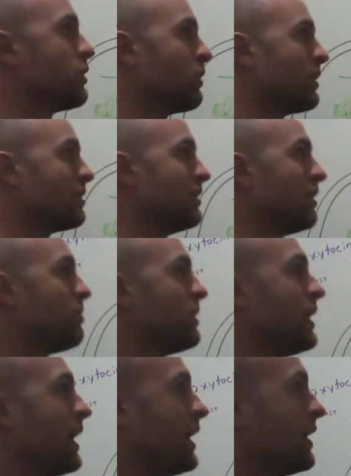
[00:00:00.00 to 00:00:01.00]
well as
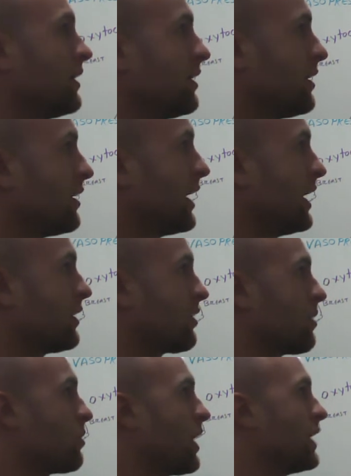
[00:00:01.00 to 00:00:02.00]
lipid and
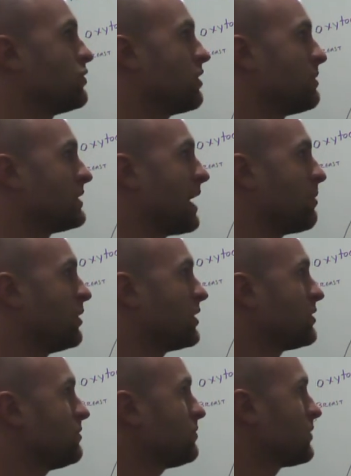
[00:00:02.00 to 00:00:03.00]
carbohydrate
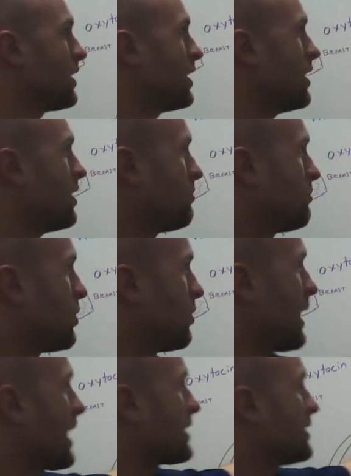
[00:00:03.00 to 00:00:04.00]
metabolism.
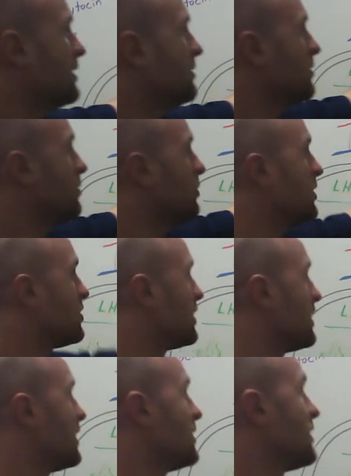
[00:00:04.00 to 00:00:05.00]
Prolactin, which is